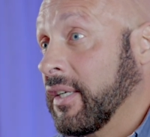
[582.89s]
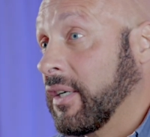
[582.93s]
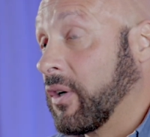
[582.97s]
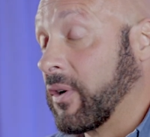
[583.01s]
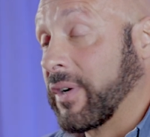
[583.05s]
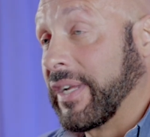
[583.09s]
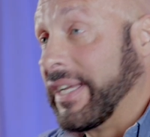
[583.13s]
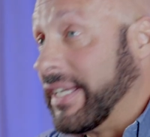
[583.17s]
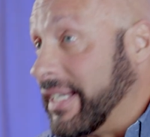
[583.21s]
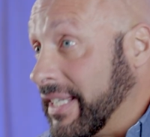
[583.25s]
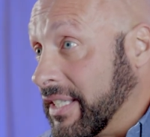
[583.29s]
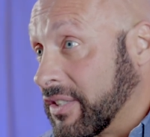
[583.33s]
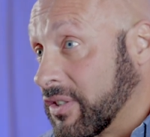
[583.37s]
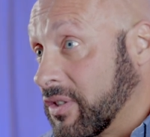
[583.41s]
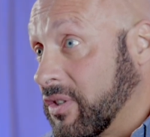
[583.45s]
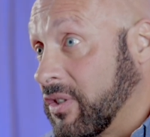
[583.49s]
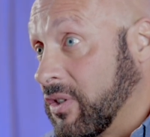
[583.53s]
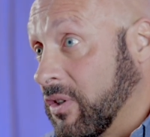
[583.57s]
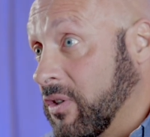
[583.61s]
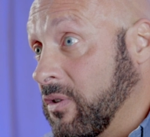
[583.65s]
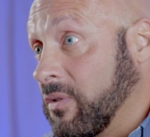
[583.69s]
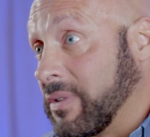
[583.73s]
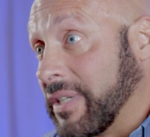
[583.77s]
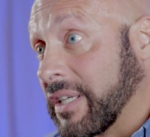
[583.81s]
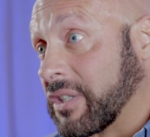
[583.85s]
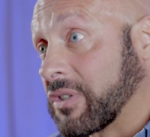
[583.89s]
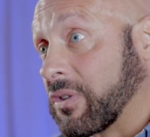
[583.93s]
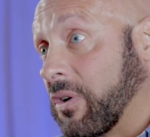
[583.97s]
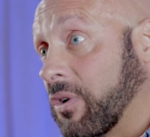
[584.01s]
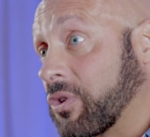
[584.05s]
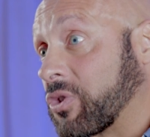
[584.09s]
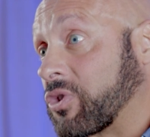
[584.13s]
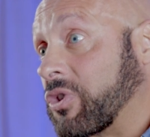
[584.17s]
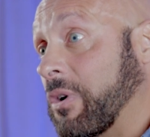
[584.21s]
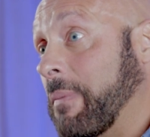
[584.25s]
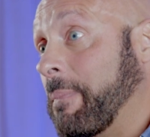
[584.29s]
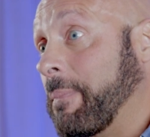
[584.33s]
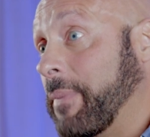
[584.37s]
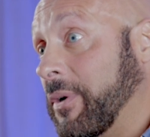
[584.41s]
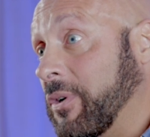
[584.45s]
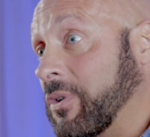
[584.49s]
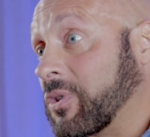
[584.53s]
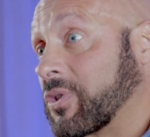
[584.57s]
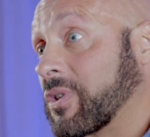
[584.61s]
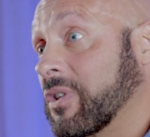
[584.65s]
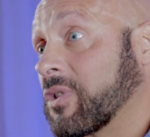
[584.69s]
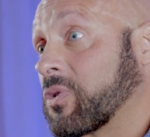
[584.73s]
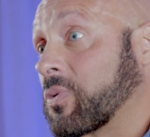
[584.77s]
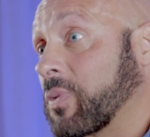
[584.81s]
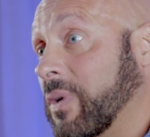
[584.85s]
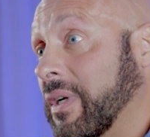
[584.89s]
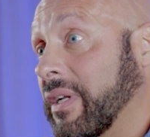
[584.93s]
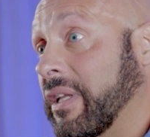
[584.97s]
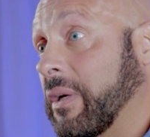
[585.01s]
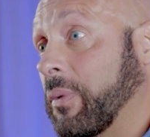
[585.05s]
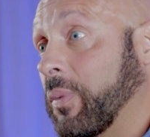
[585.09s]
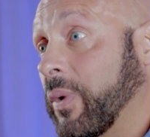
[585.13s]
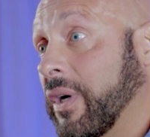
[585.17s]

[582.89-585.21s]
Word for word: or is, do testosterone boosters really